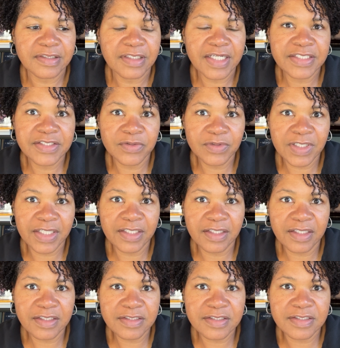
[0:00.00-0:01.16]
I don't like
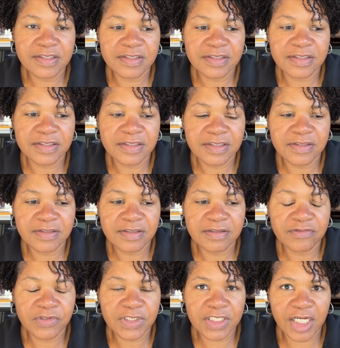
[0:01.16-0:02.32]
it
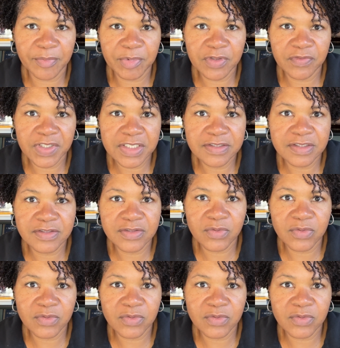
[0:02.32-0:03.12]
for a couple of reasons.